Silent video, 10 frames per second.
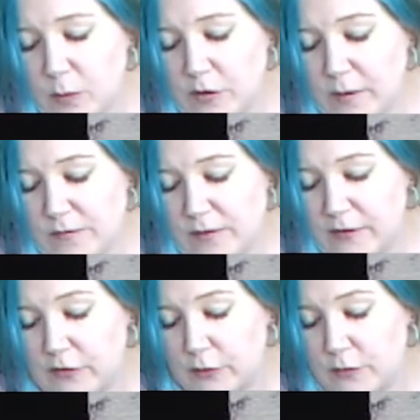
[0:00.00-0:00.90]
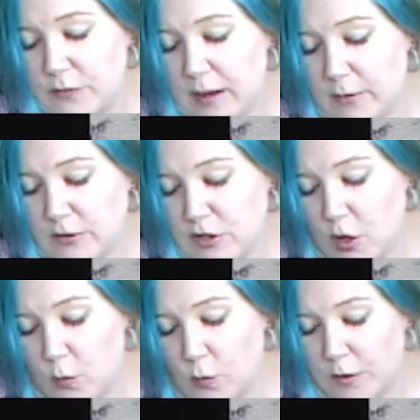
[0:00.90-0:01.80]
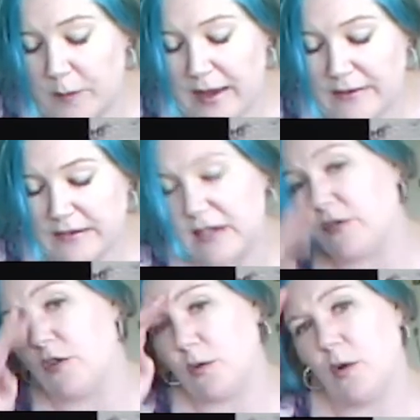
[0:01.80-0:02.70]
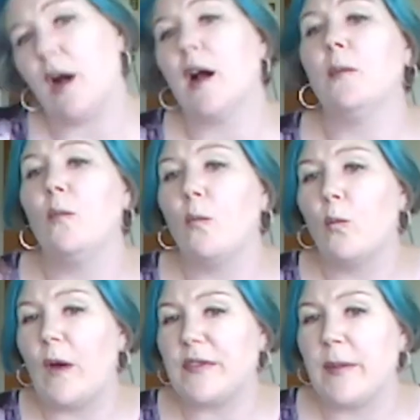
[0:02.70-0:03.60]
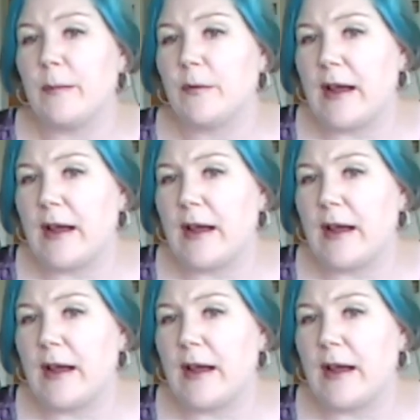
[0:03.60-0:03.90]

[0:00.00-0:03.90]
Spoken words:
you might find certain flowers work best if you wet the paper down